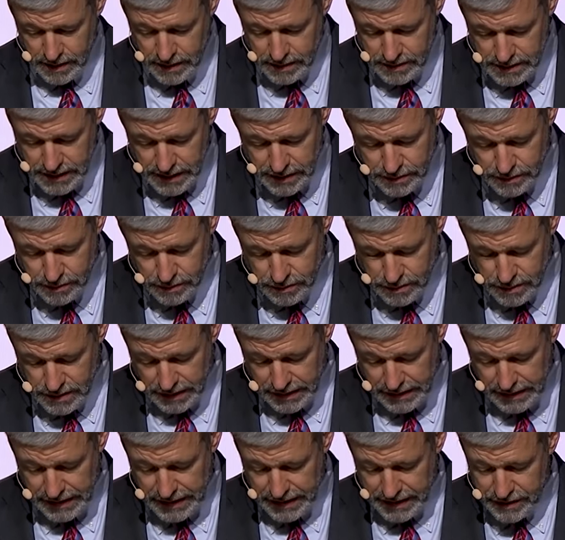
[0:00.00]
Celsus
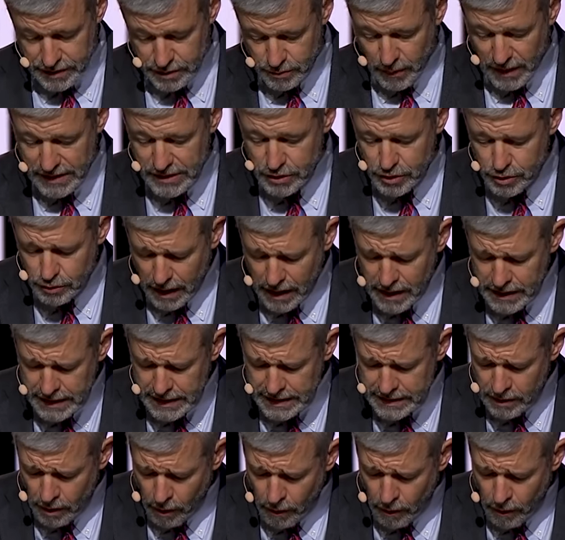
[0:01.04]
declares, What drunken